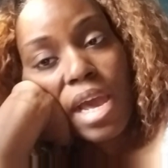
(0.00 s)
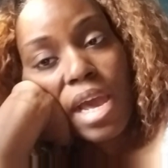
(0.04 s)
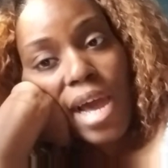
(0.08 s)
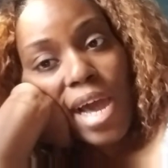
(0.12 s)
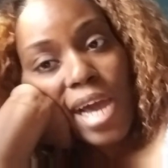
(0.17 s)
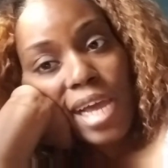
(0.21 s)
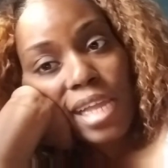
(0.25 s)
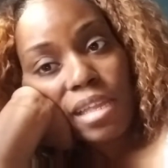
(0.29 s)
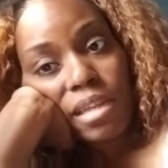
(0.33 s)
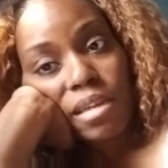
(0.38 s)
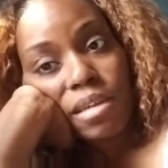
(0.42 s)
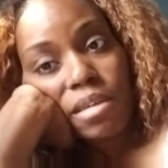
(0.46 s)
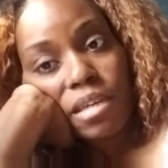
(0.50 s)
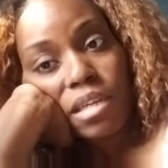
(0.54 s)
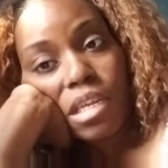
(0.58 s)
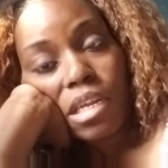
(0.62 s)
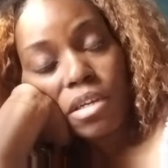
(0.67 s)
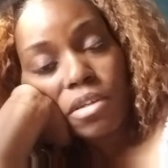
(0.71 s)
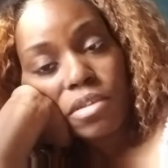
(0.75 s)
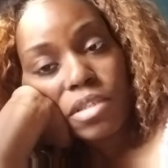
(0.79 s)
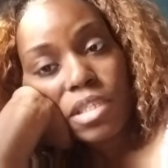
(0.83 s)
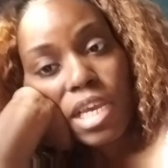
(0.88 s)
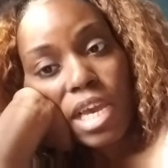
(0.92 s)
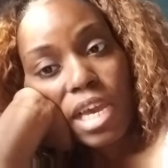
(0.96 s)
I love
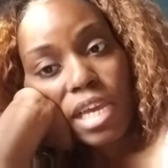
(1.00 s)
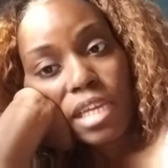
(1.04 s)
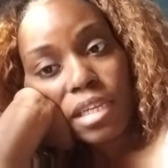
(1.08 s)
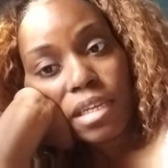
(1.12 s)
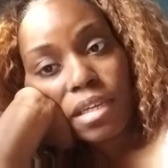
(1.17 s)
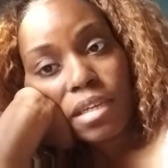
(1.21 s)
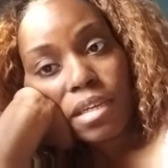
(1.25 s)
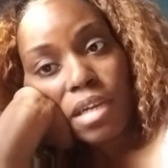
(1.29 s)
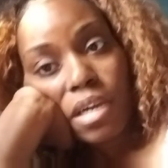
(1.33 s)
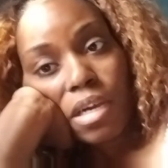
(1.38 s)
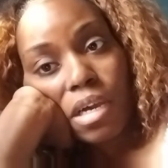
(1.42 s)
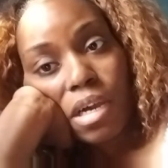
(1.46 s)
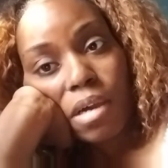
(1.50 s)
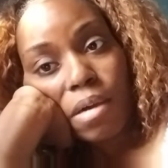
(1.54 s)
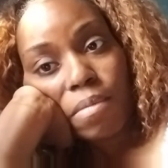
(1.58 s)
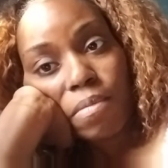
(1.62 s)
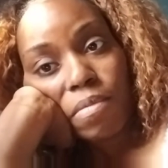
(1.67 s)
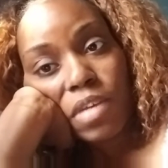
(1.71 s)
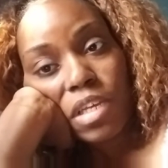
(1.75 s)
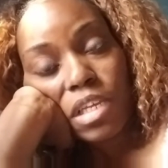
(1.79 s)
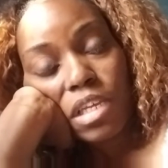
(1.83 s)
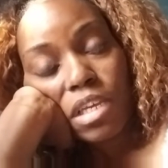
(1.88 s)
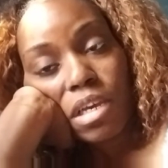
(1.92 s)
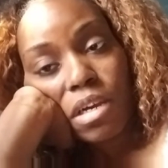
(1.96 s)
those kind of uh,
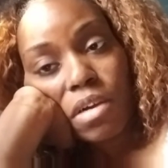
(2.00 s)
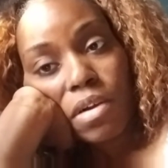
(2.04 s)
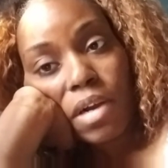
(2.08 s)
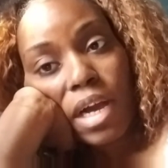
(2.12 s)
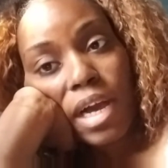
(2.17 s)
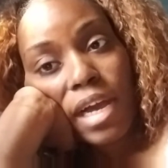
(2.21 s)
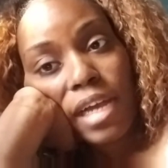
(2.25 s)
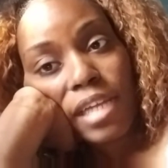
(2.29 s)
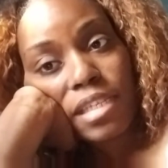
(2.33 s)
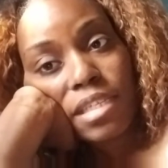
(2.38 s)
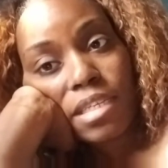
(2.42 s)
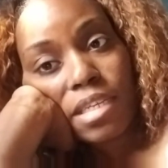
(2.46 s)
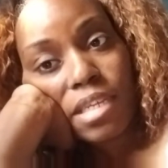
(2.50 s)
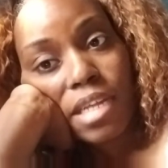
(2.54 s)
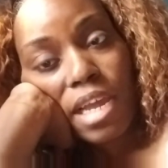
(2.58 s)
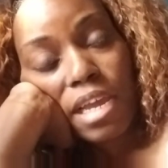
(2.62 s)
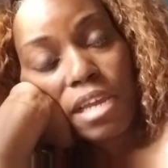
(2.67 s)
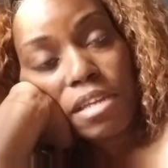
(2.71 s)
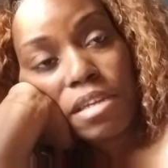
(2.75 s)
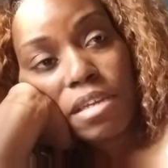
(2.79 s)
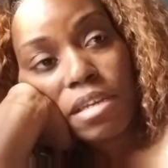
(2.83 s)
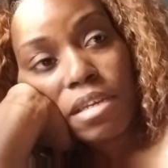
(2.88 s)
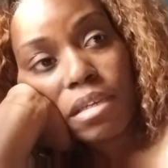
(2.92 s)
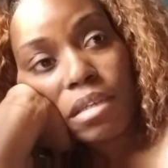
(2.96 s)
video content
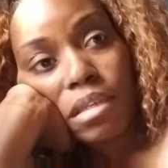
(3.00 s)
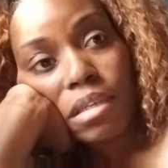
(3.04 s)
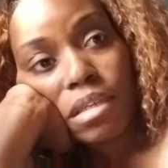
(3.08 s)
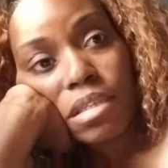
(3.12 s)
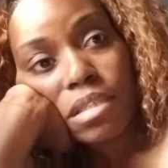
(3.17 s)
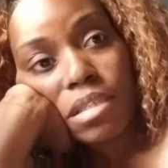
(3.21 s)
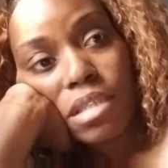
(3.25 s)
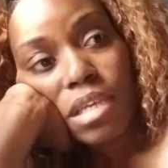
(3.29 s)
ideas.